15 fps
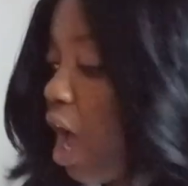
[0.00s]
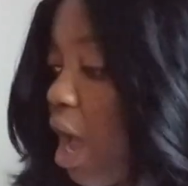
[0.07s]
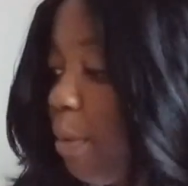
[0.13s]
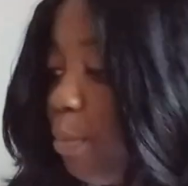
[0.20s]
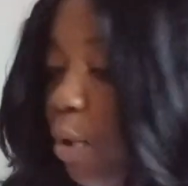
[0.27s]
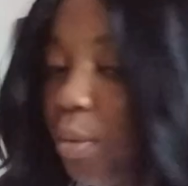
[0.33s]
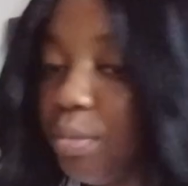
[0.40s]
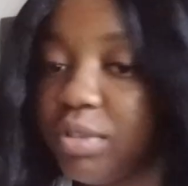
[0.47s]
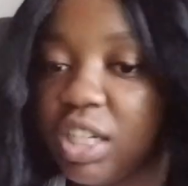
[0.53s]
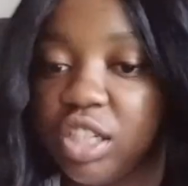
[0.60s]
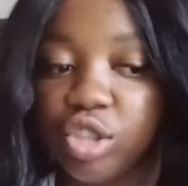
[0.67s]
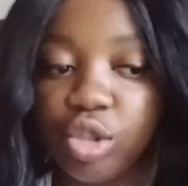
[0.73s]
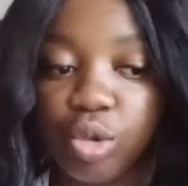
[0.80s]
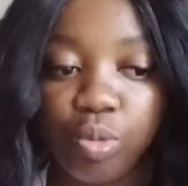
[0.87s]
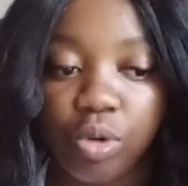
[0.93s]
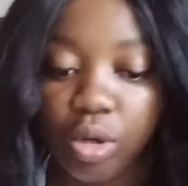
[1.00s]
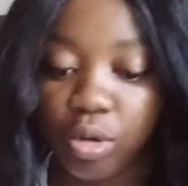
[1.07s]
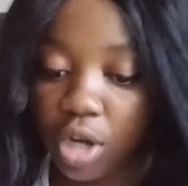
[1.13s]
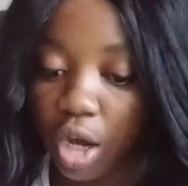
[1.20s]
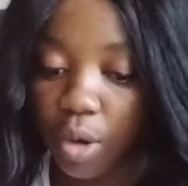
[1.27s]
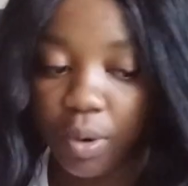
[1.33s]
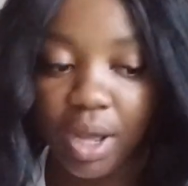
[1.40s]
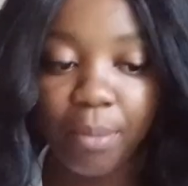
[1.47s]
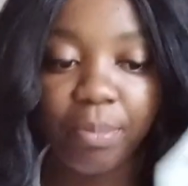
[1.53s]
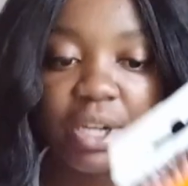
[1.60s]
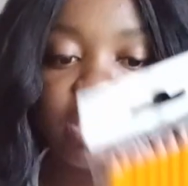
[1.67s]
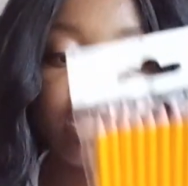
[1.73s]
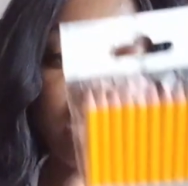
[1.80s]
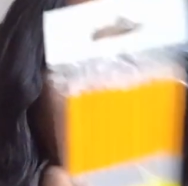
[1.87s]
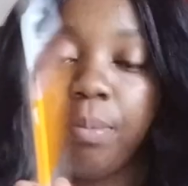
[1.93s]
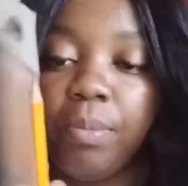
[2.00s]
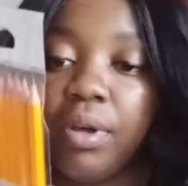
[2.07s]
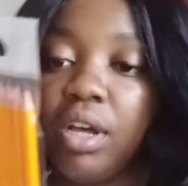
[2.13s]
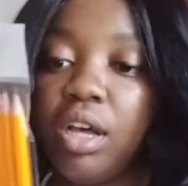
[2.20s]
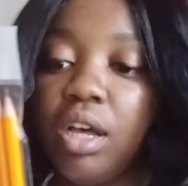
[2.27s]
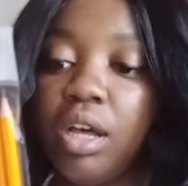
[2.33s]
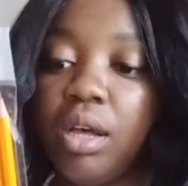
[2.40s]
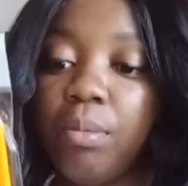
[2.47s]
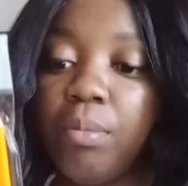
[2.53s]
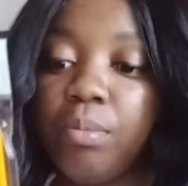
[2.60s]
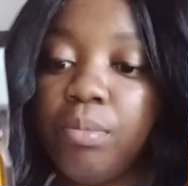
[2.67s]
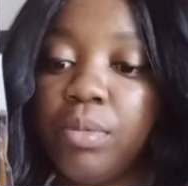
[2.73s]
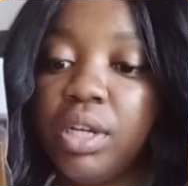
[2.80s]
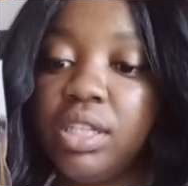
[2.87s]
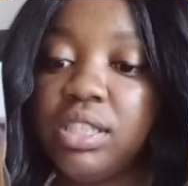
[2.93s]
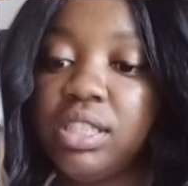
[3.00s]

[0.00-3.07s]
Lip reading: I popped into Wilco and picked up 10